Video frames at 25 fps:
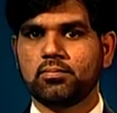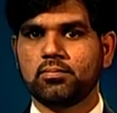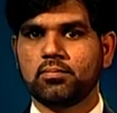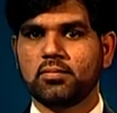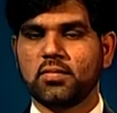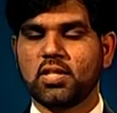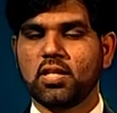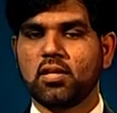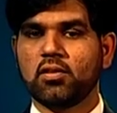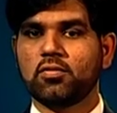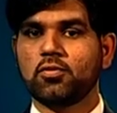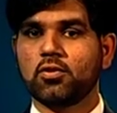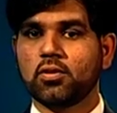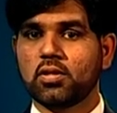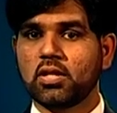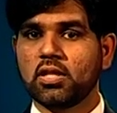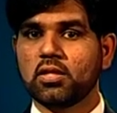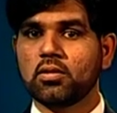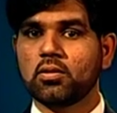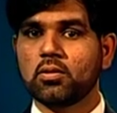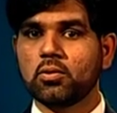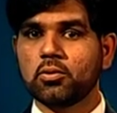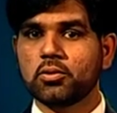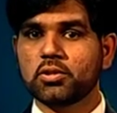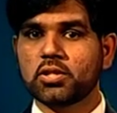Therefore,
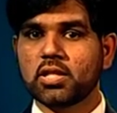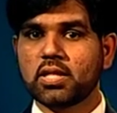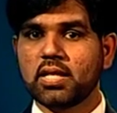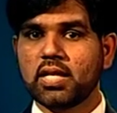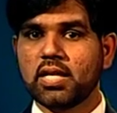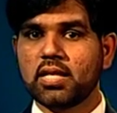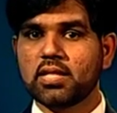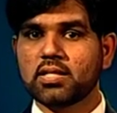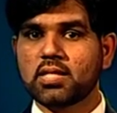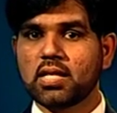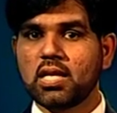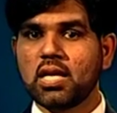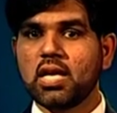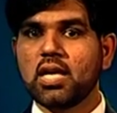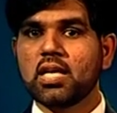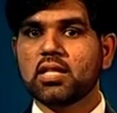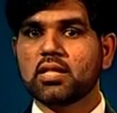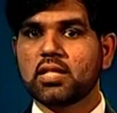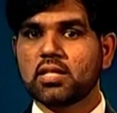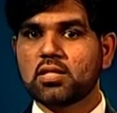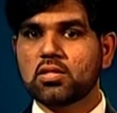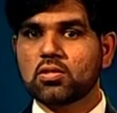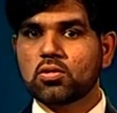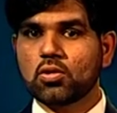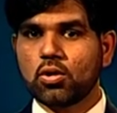conclusion is
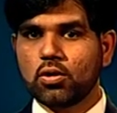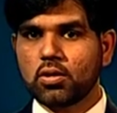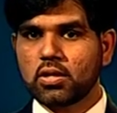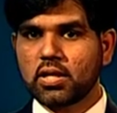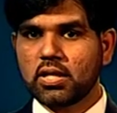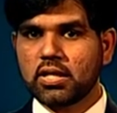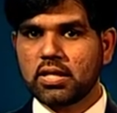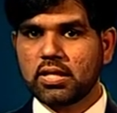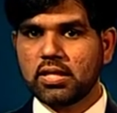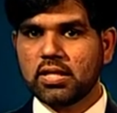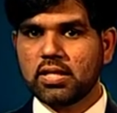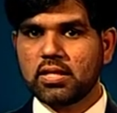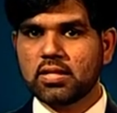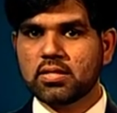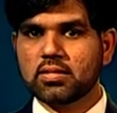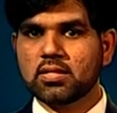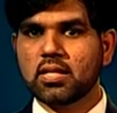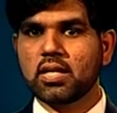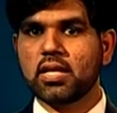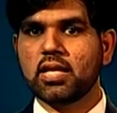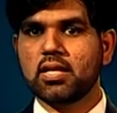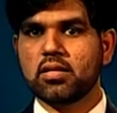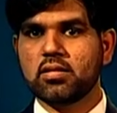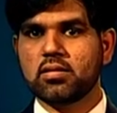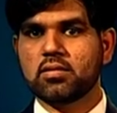that Socrates
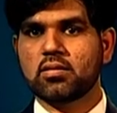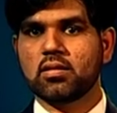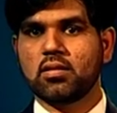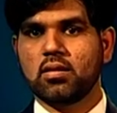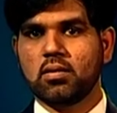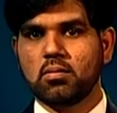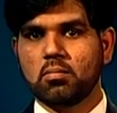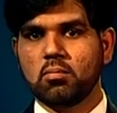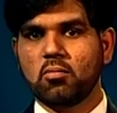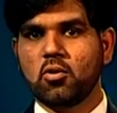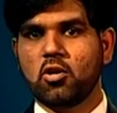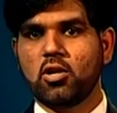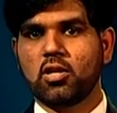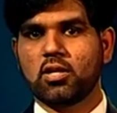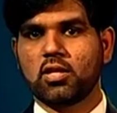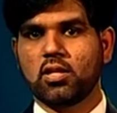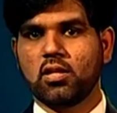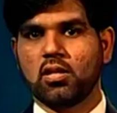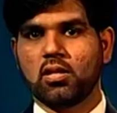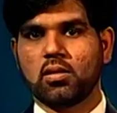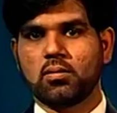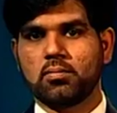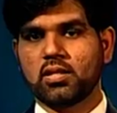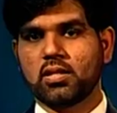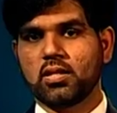is mortal.
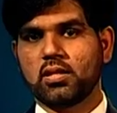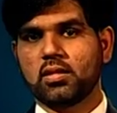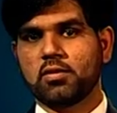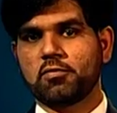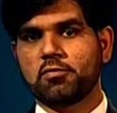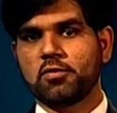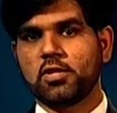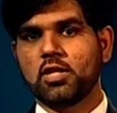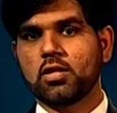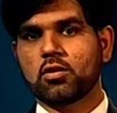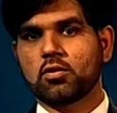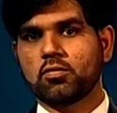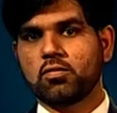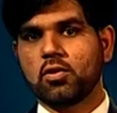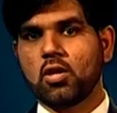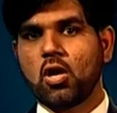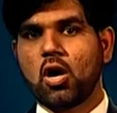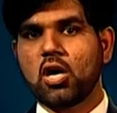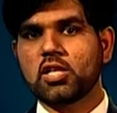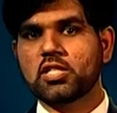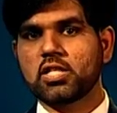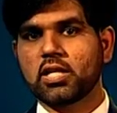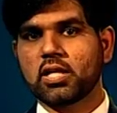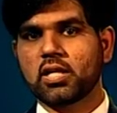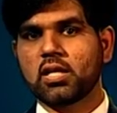In the field of
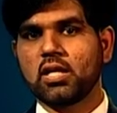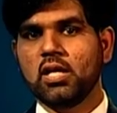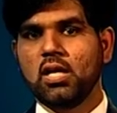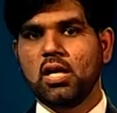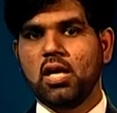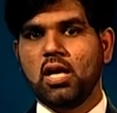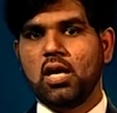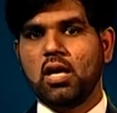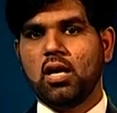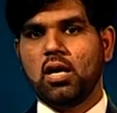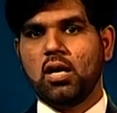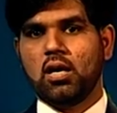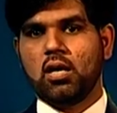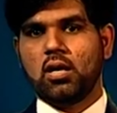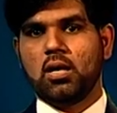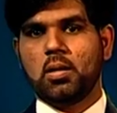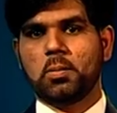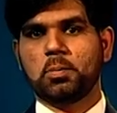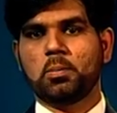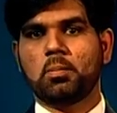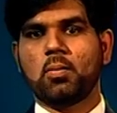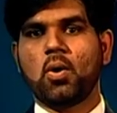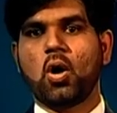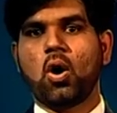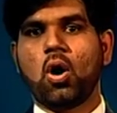logic,
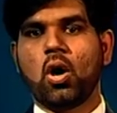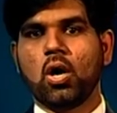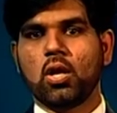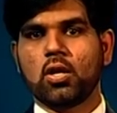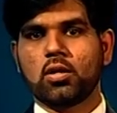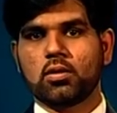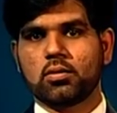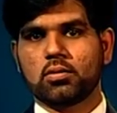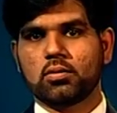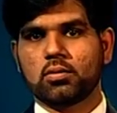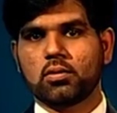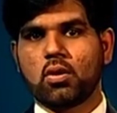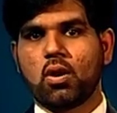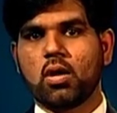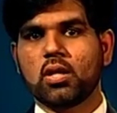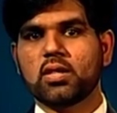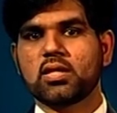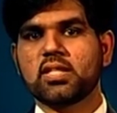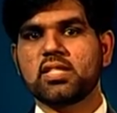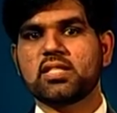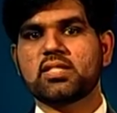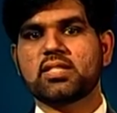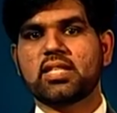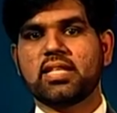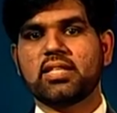all
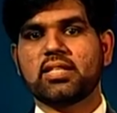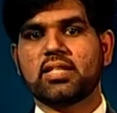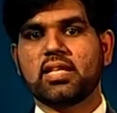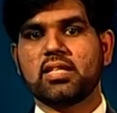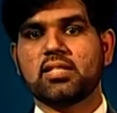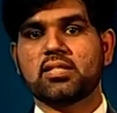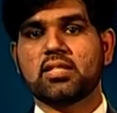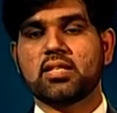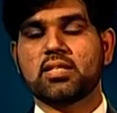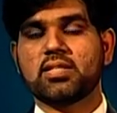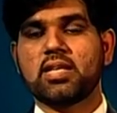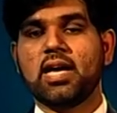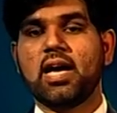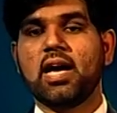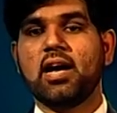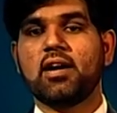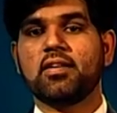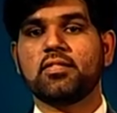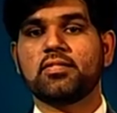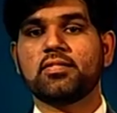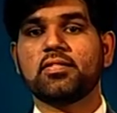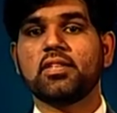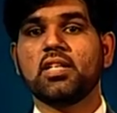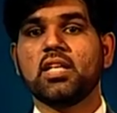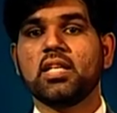these sentences
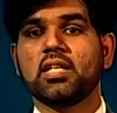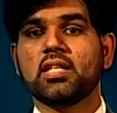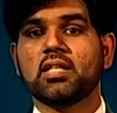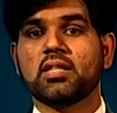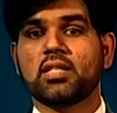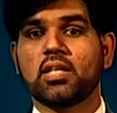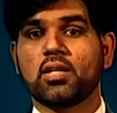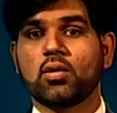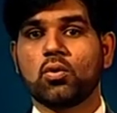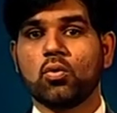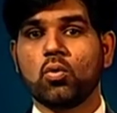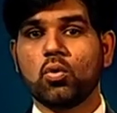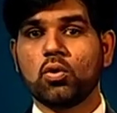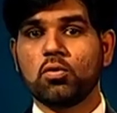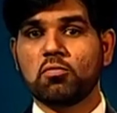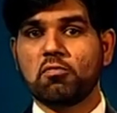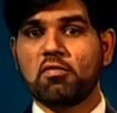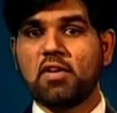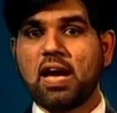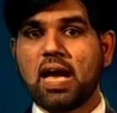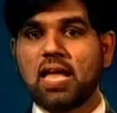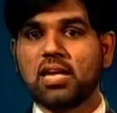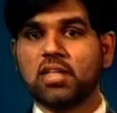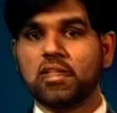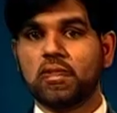have their own
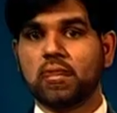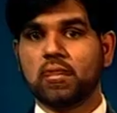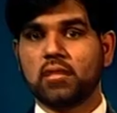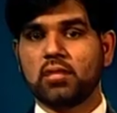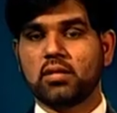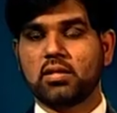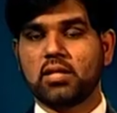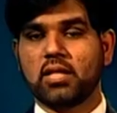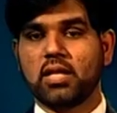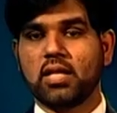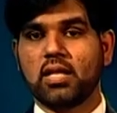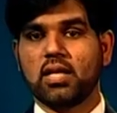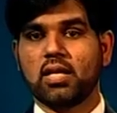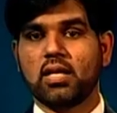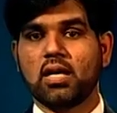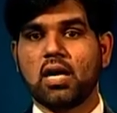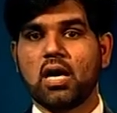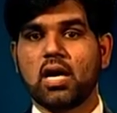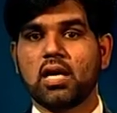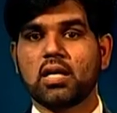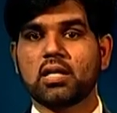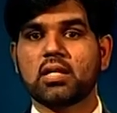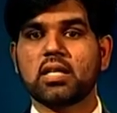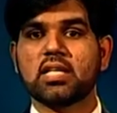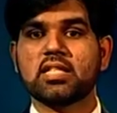value. They
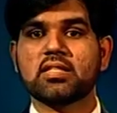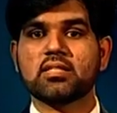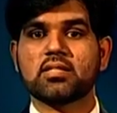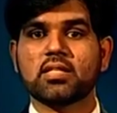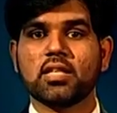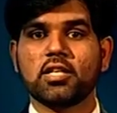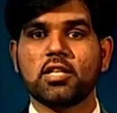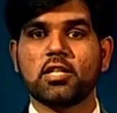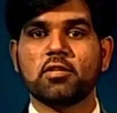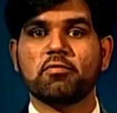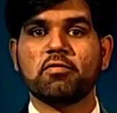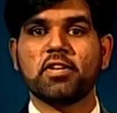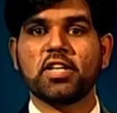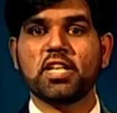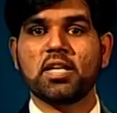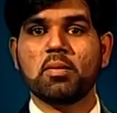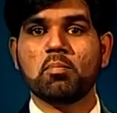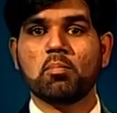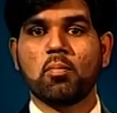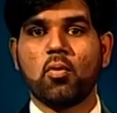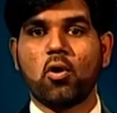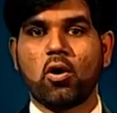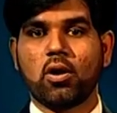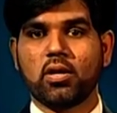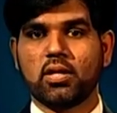are considered very
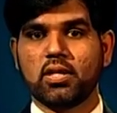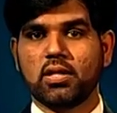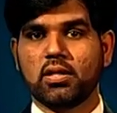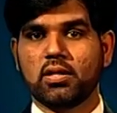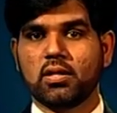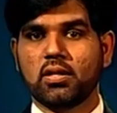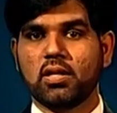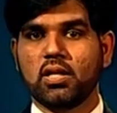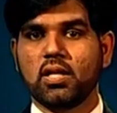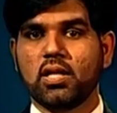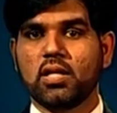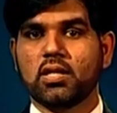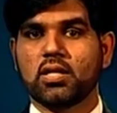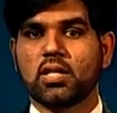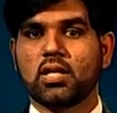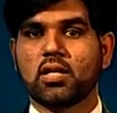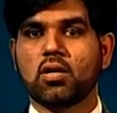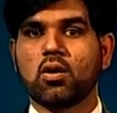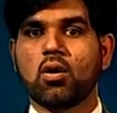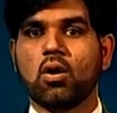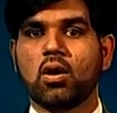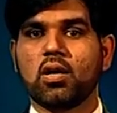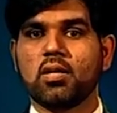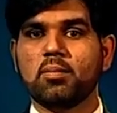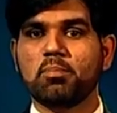important. They're
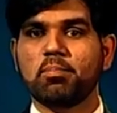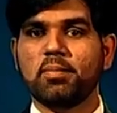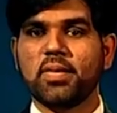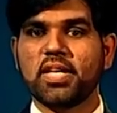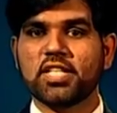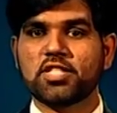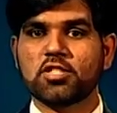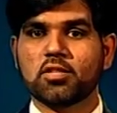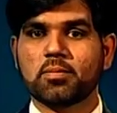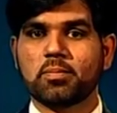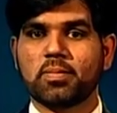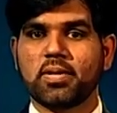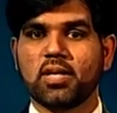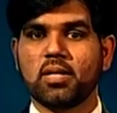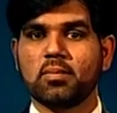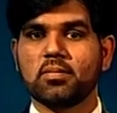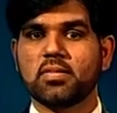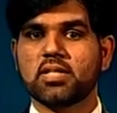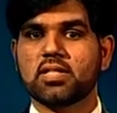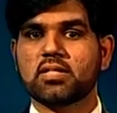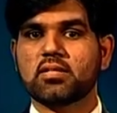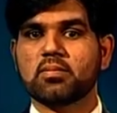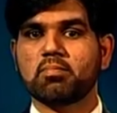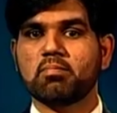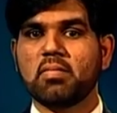called major
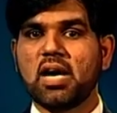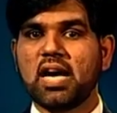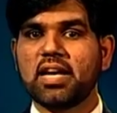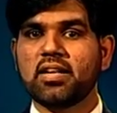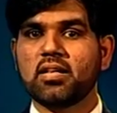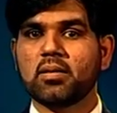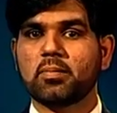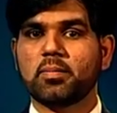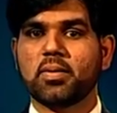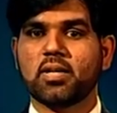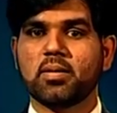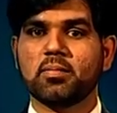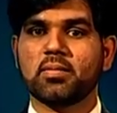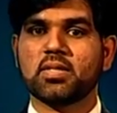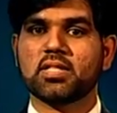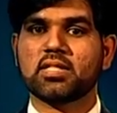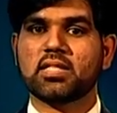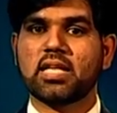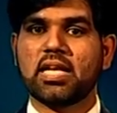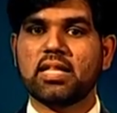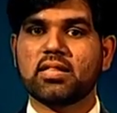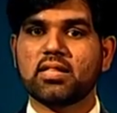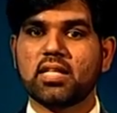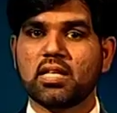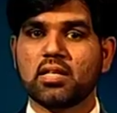premise, minor premise,
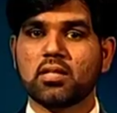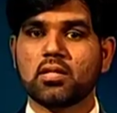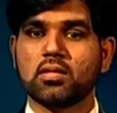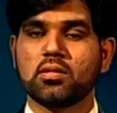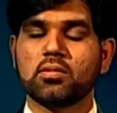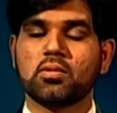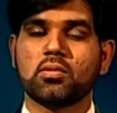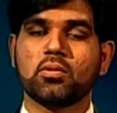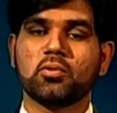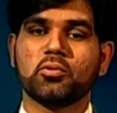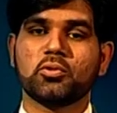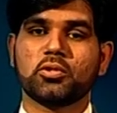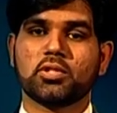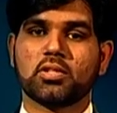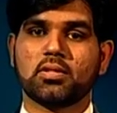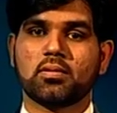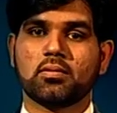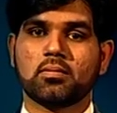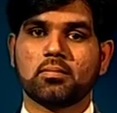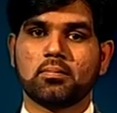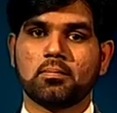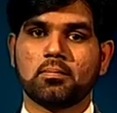and then conclusion.